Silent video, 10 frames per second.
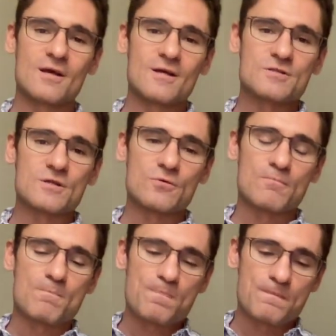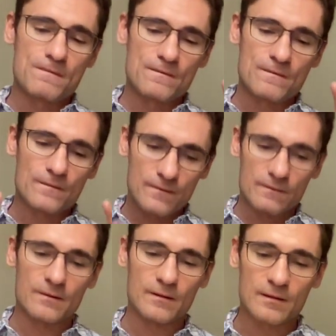So,
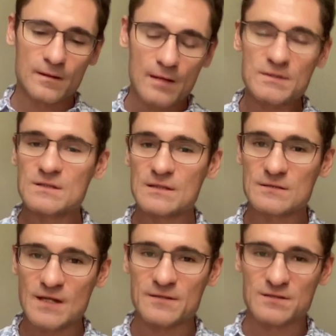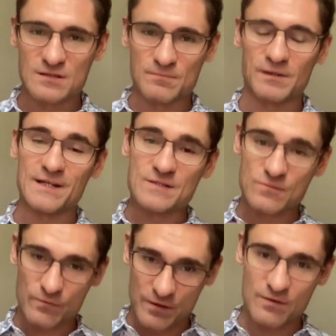coming down to this place
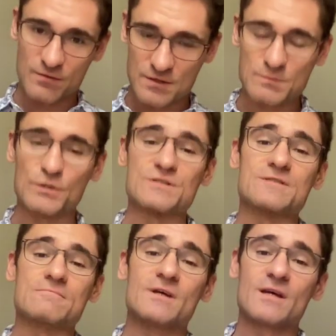with this person,